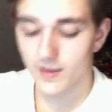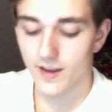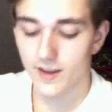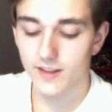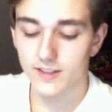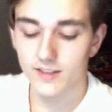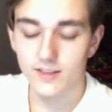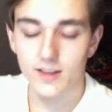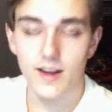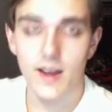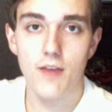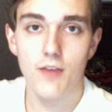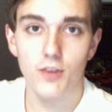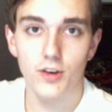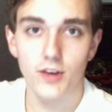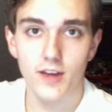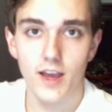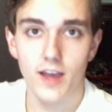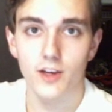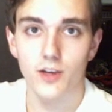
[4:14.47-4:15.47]
And like I said,
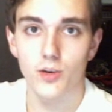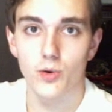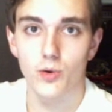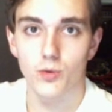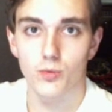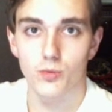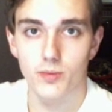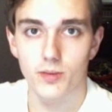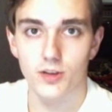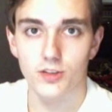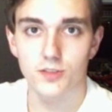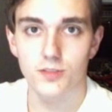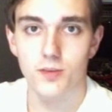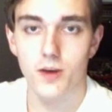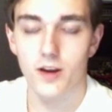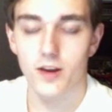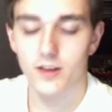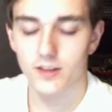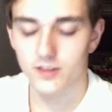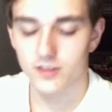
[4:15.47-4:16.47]
every day a new one will be
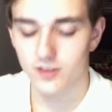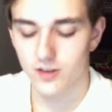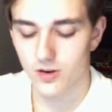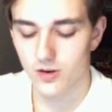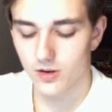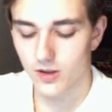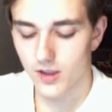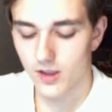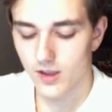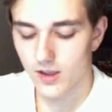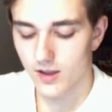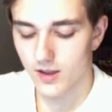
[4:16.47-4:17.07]
respawning, so